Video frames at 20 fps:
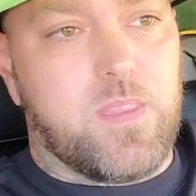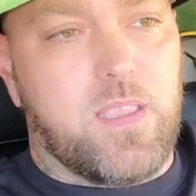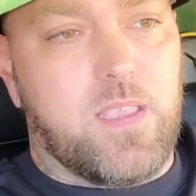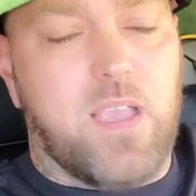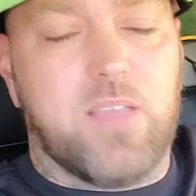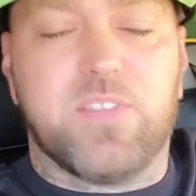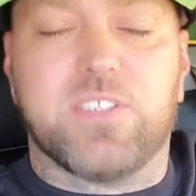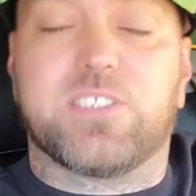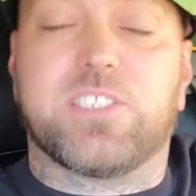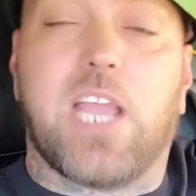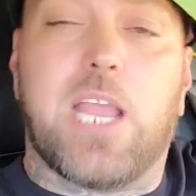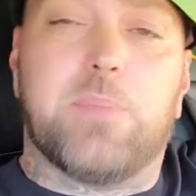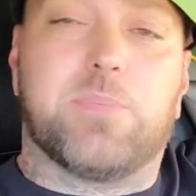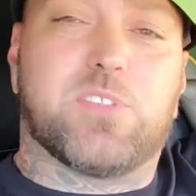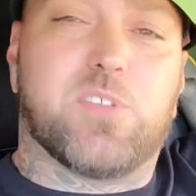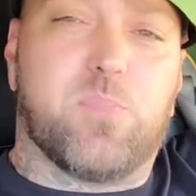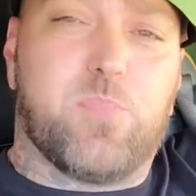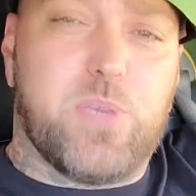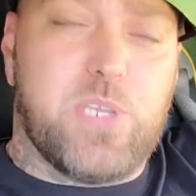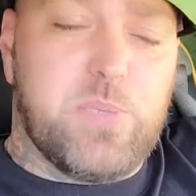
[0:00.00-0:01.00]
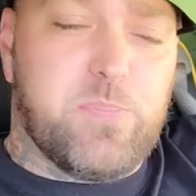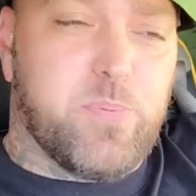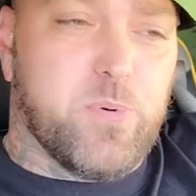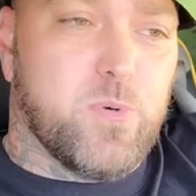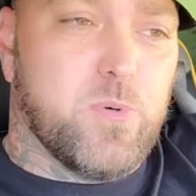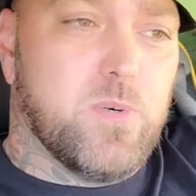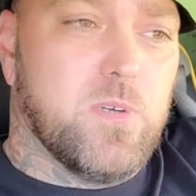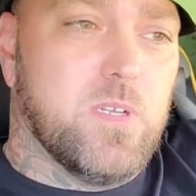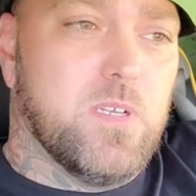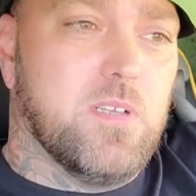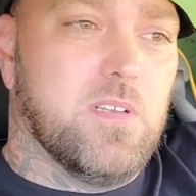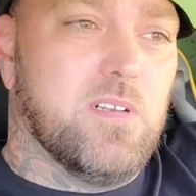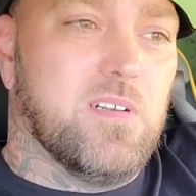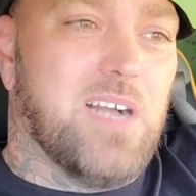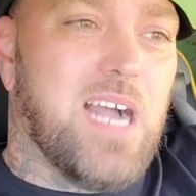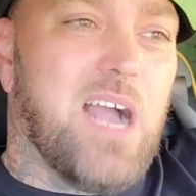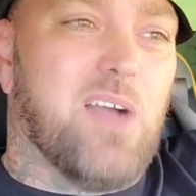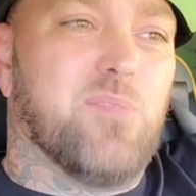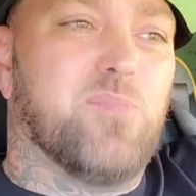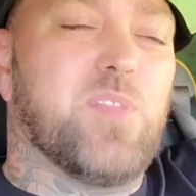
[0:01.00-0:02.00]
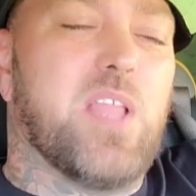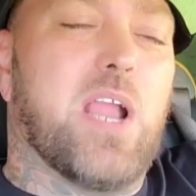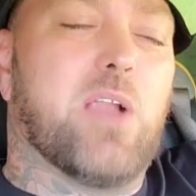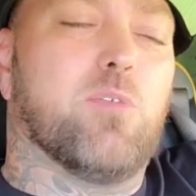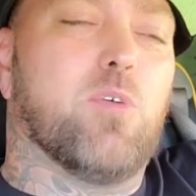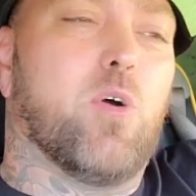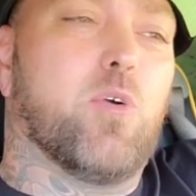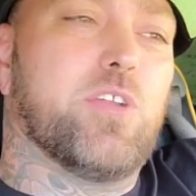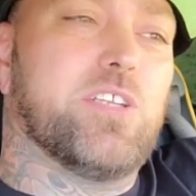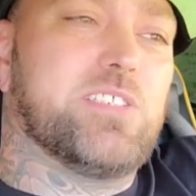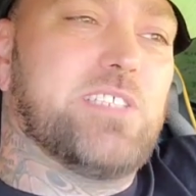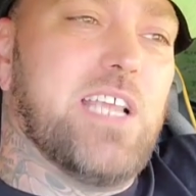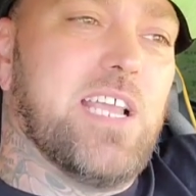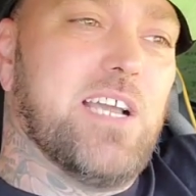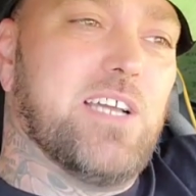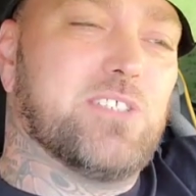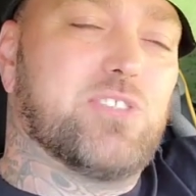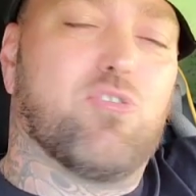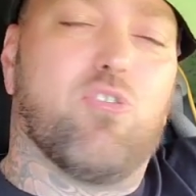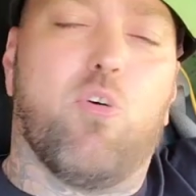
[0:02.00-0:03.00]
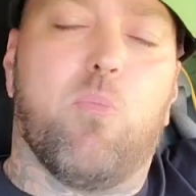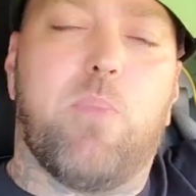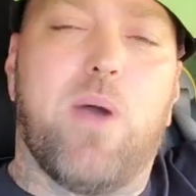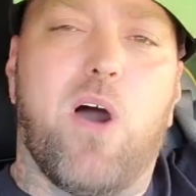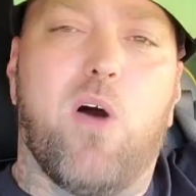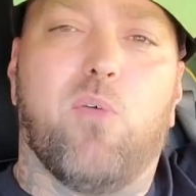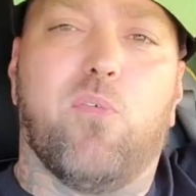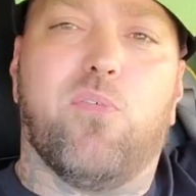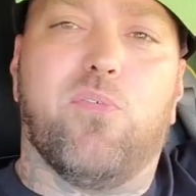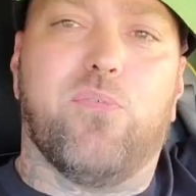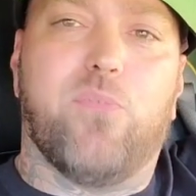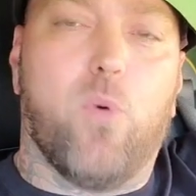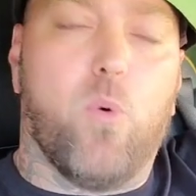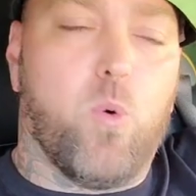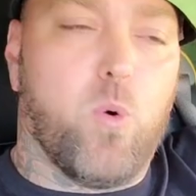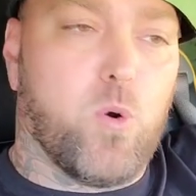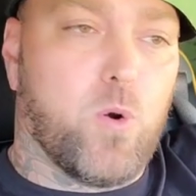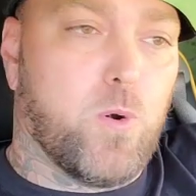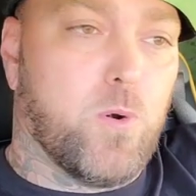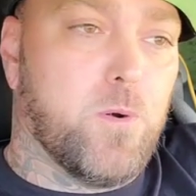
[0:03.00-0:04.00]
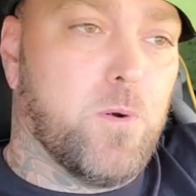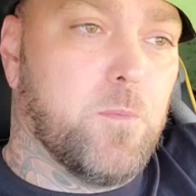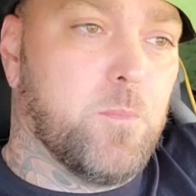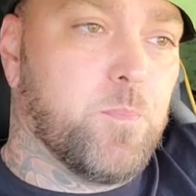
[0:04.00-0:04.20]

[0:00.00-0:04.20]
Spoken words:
and the types of people, I've narrowed it down to about 4.